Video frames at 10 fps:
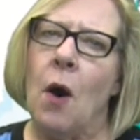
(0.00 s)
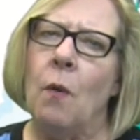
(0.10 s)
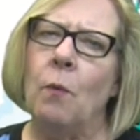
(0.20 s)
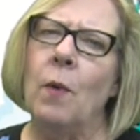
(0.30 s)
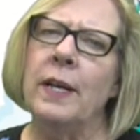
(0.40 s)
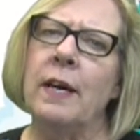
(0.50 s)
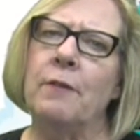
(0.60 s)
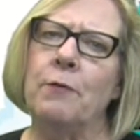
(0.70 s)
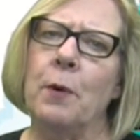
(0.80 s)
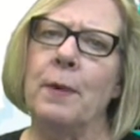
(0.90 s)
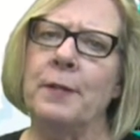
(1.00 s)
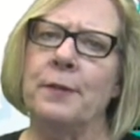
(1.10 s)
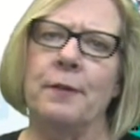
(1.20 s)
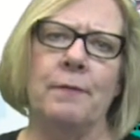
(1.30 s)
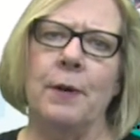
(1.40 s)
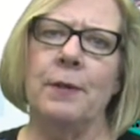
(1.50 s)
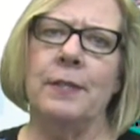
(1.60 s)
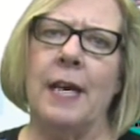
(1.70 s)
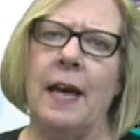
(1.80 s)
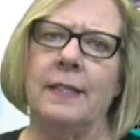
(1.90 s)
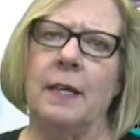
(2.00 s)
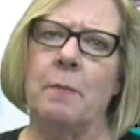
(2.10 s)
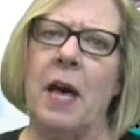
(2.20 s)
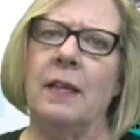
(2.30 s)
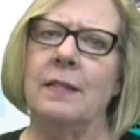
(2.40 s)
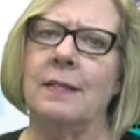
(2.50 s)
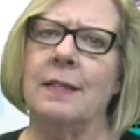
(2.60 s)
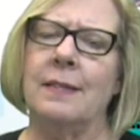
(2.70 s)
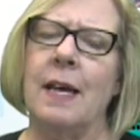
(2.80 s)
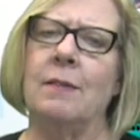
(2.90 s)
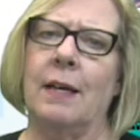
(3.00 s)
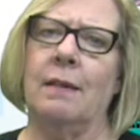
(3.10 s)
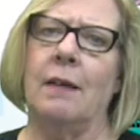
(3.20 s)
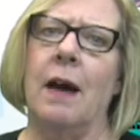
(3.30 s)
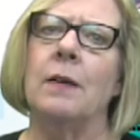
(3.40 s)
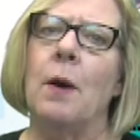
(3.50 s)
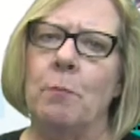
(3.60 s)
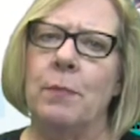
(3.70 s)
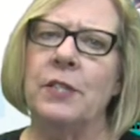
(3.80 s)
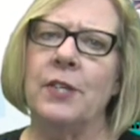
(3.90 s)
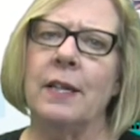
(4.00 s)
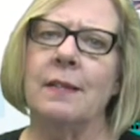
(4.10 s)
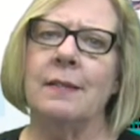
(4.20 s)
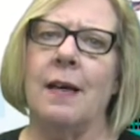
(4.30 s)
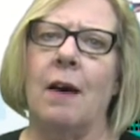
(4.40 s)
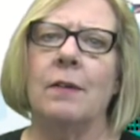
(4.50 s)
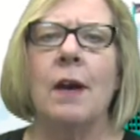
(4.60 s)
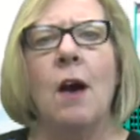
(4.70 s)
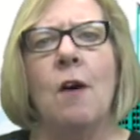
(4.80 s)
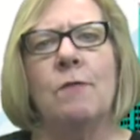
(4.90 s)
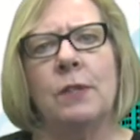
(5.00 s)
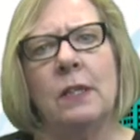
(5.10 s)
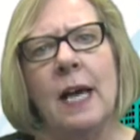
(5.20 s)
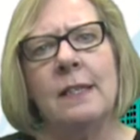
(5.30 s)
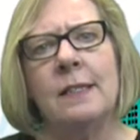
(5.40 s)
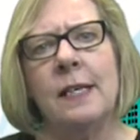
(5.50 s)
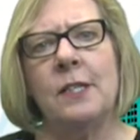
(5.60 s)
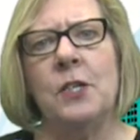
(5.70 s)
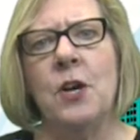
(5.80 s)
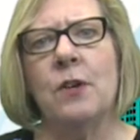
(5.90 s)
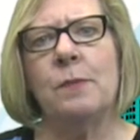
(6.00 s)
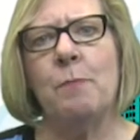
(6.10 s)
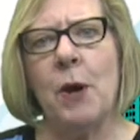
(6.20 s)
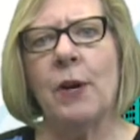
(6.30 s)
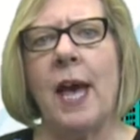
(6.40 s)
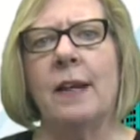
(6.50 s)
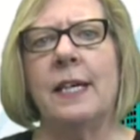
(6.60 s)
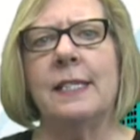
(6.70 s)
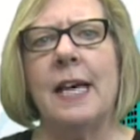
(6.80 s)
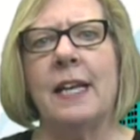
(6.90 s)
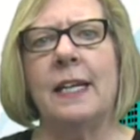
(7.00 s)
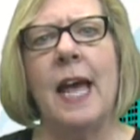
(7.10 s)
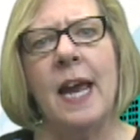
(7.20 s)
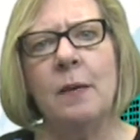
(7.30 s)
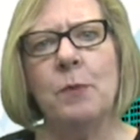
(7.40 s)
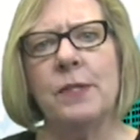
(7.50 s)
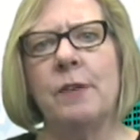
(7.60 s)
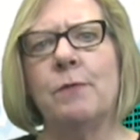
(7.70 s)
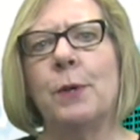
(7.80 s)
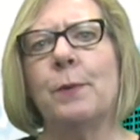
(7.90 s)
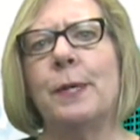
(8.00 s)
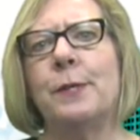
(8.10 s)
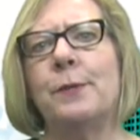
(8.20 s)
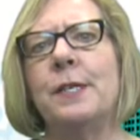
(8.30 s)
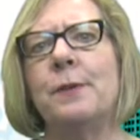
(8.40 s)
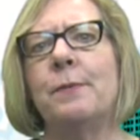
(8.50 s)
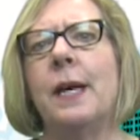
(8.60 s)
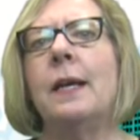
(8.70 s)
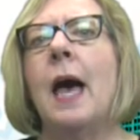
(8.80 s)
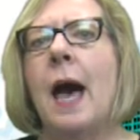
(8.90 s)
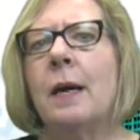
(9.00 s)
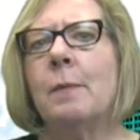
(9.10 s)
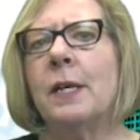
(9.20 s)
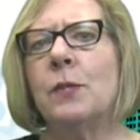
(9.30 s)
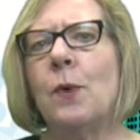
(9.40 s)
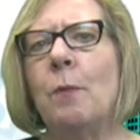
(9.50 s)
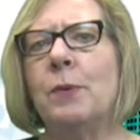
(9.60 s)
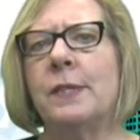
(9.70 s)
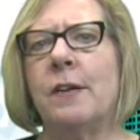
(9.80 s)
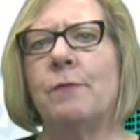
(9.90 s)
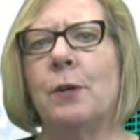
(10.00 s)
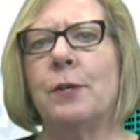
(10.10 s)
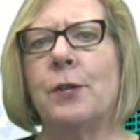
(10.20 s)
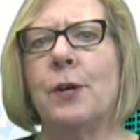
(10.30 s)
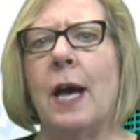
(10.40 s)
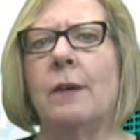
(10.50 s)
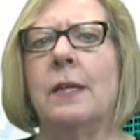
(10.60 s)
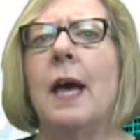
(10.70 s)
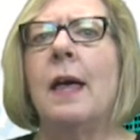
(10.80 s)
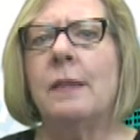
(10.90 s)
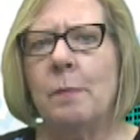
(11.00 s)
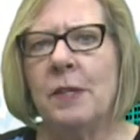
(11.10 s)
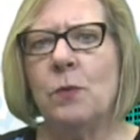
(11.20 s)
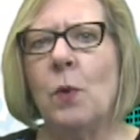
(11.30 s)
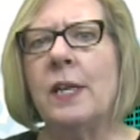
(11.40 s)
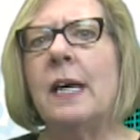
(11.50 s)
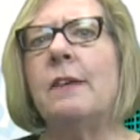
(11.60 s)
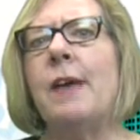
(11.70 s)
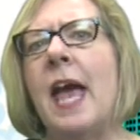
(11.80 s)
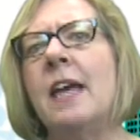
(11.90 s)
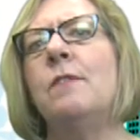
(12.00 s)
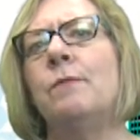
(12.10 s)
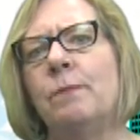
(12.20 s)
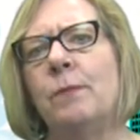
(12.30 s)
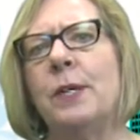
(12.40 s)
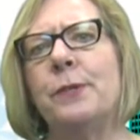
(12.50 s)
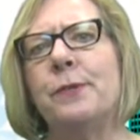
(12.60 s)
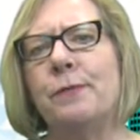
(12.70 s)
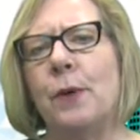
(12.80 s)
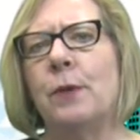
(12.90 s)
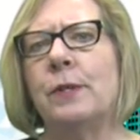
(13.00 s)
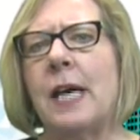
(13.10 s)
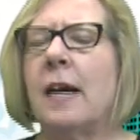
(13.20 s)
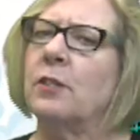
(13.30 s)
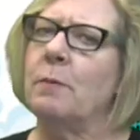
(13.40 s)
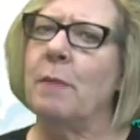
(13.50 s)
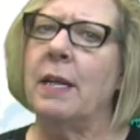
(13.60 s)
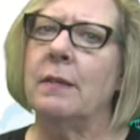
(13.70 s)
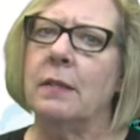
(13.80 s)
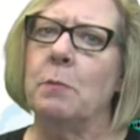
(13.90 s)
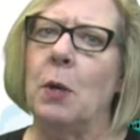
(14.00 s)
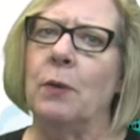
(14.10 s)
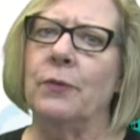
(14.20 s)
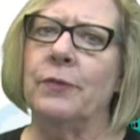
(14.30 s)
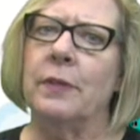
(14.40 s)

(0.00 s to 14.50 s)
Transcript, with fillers: One out of four registered voters casting a ballot doesn't sound like a lot, but check this out. For the last dozen years, Bexar County has had an 80% voter registration rate and about a 12% voter turnout. That means one out of eight registered voters actually made it to the polls.